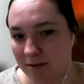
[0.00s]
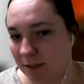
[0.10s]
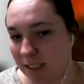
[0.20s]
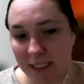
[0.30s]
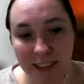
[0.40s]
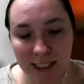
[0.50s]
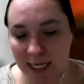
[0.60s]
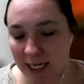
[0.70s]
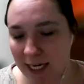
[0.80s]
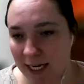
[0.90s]
within
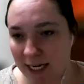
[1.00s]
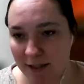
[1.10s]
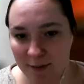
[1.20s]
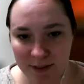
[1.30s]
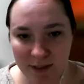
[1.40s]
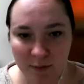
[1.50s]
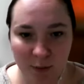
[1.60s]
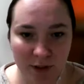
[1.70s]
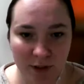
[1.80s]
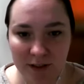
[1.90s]
CAI on the message
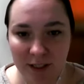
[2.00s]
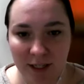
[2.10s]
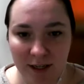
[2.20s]
boards.